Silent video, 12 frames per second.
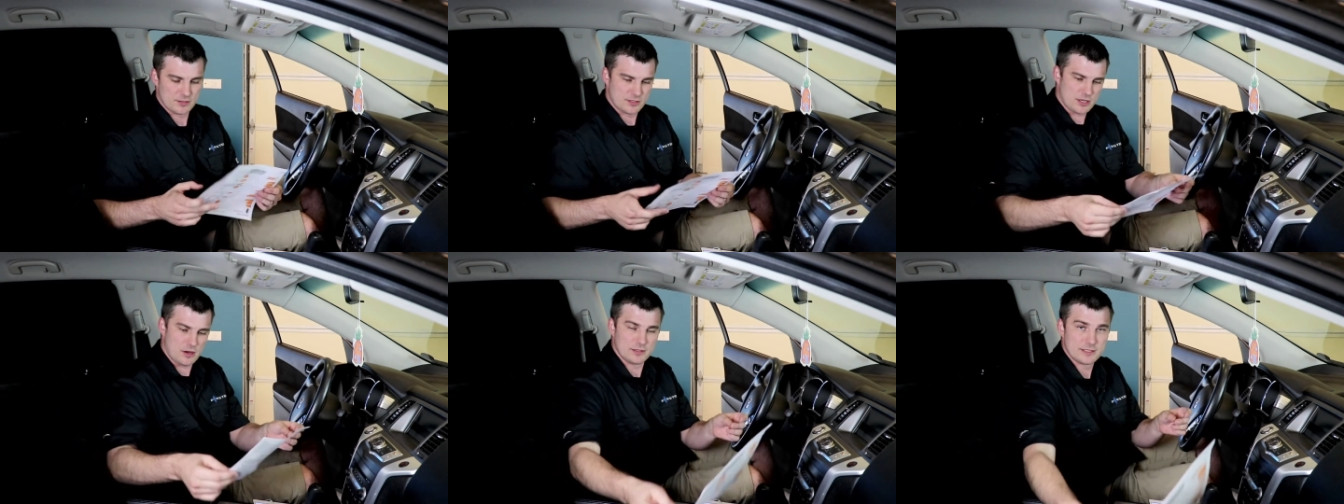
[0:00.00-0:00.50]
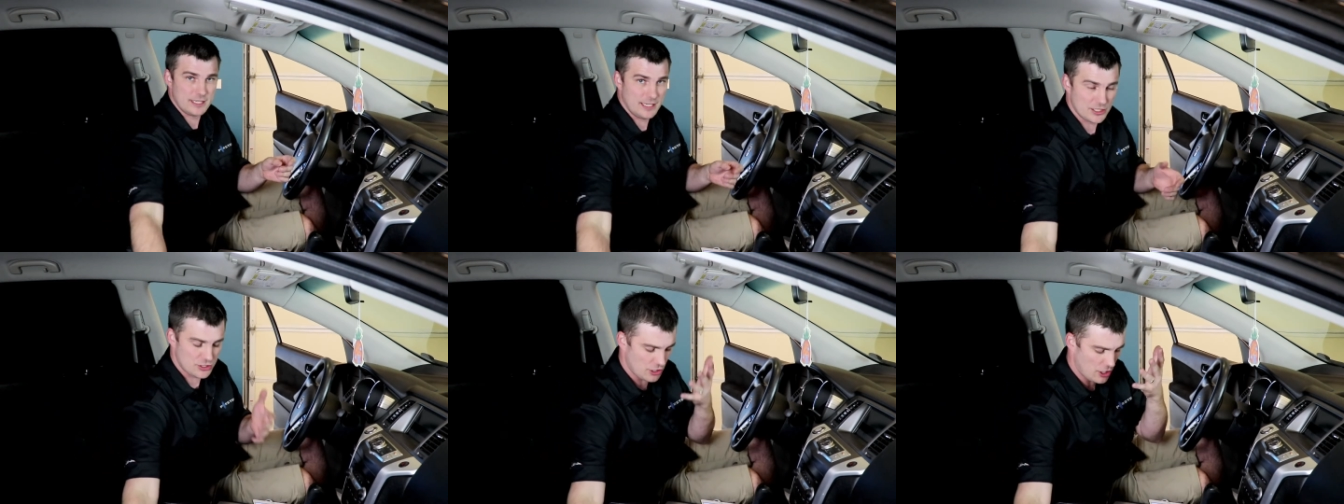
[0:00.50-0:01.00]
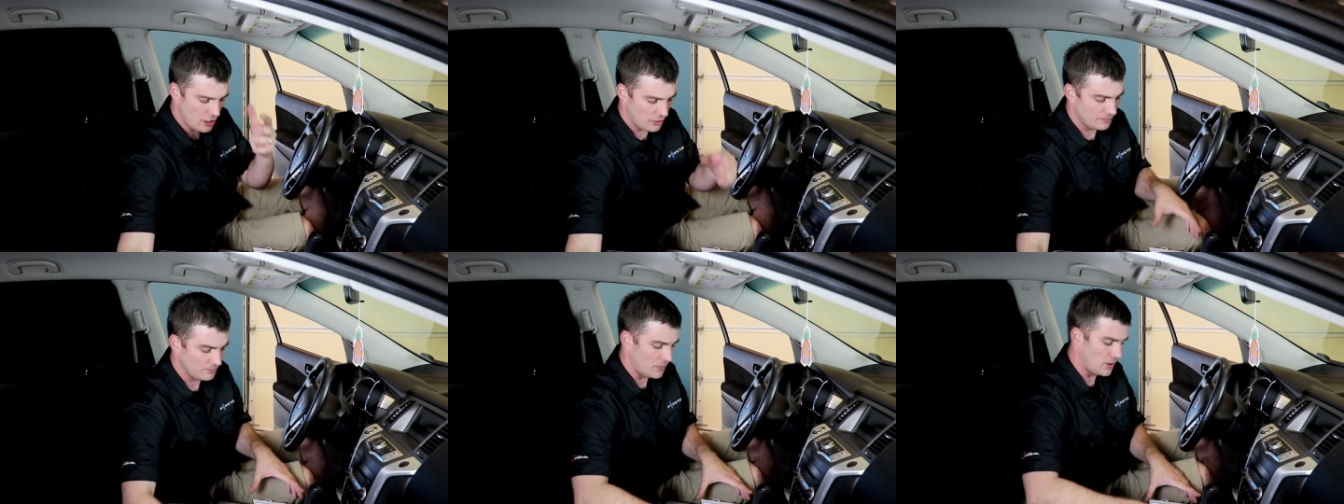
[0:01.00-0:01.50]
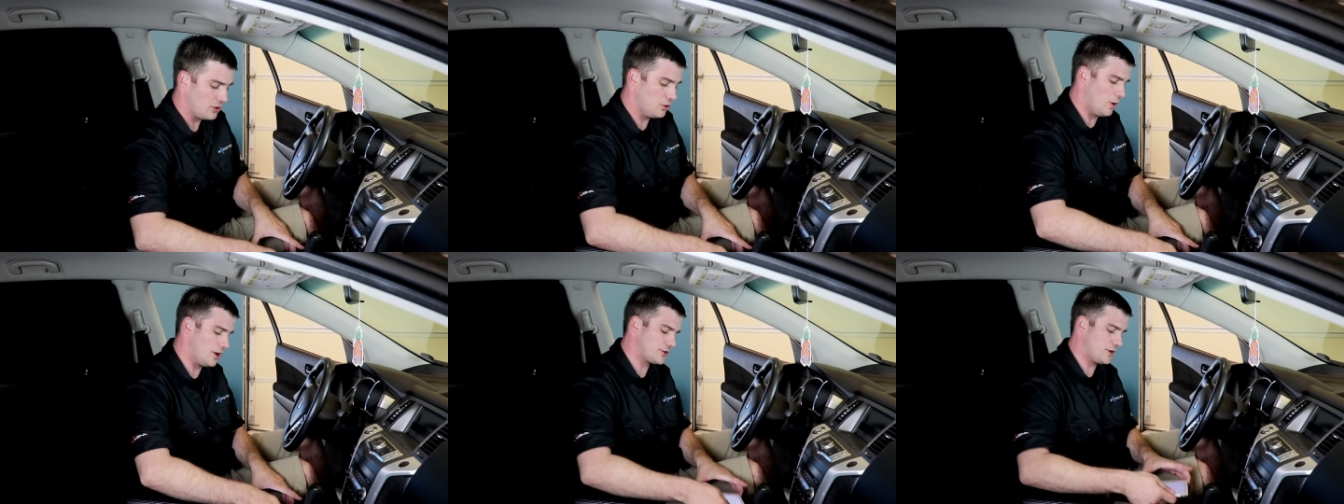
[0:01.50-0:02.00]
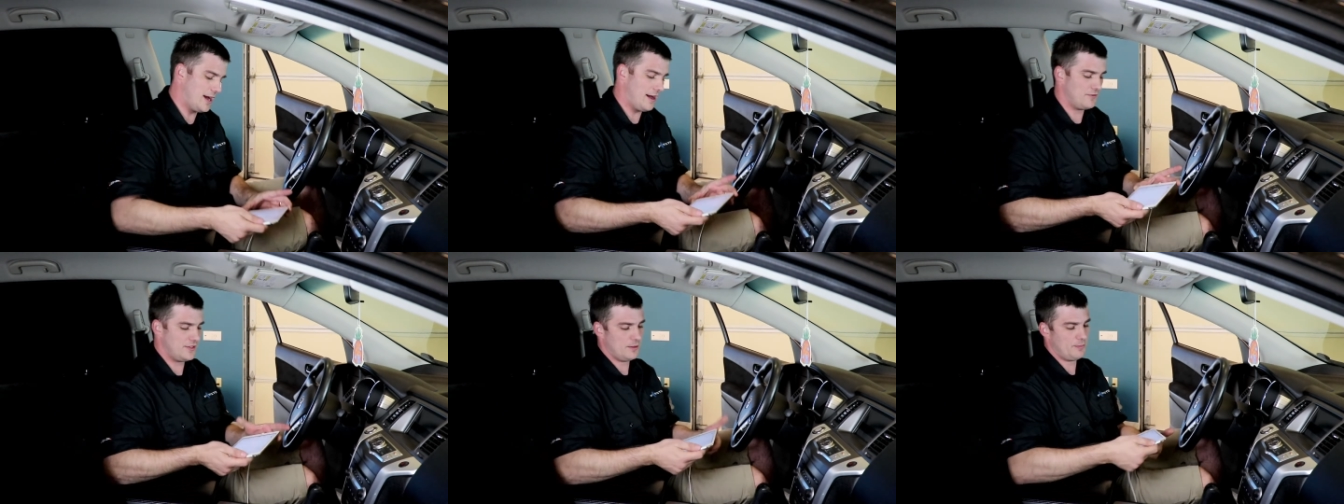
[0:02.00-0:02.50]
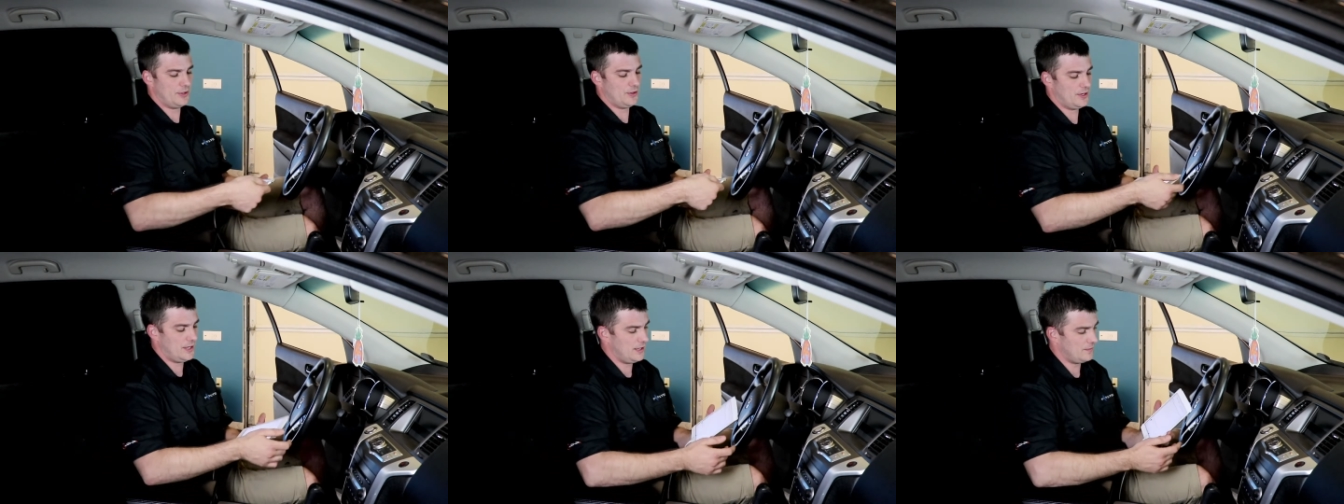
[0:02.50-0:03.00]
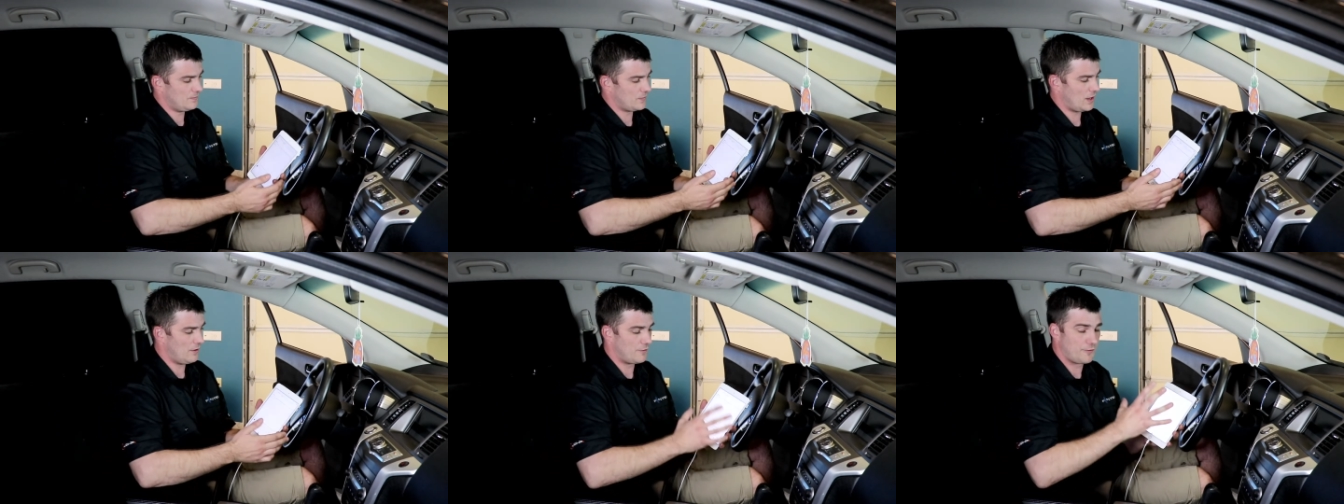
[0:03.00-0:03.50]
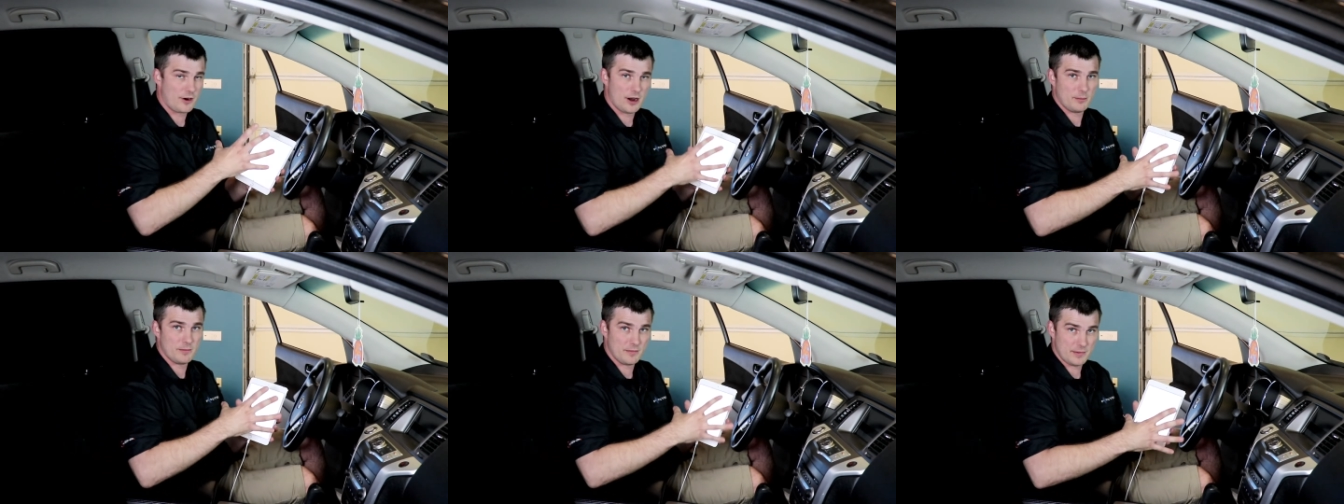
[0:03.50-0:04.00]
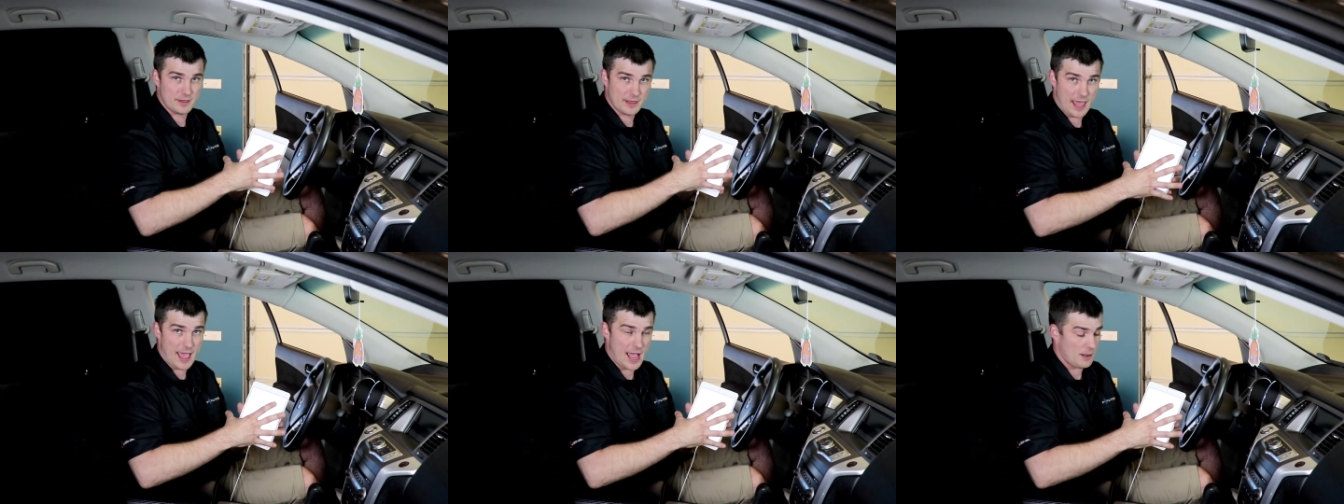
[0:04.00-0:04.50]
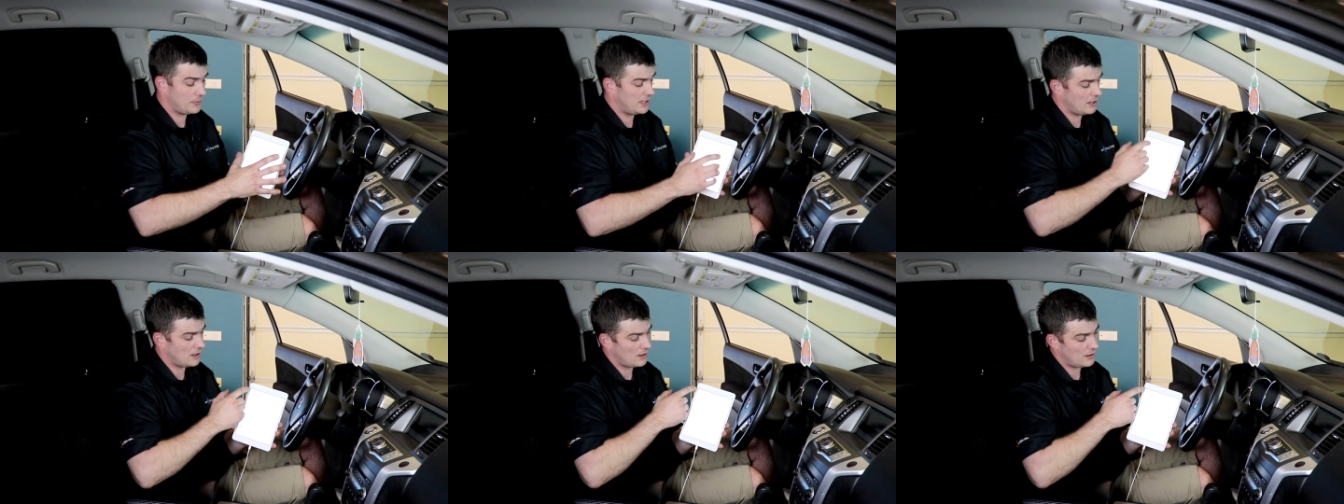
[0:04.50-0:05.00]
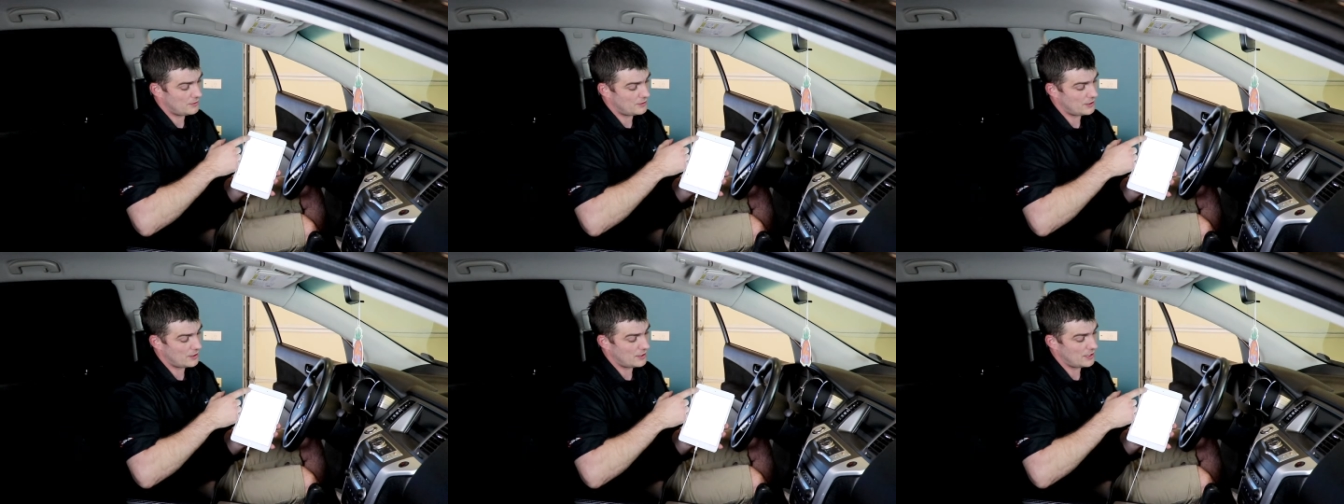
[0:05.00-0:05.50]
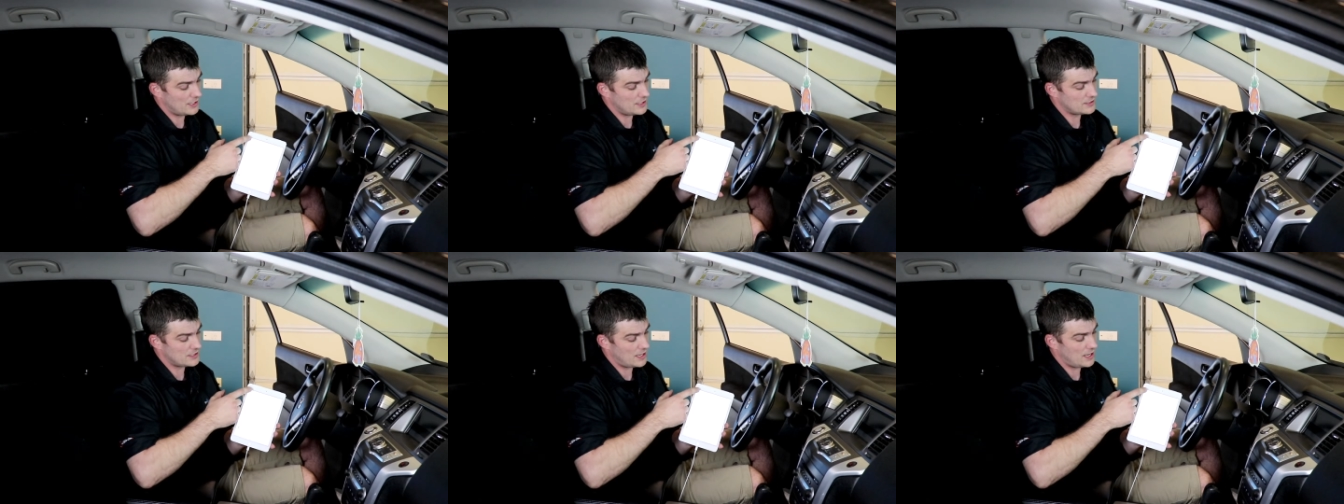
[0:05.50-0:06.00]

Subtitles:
So, to each their own. You also have the ability, from the app here, there is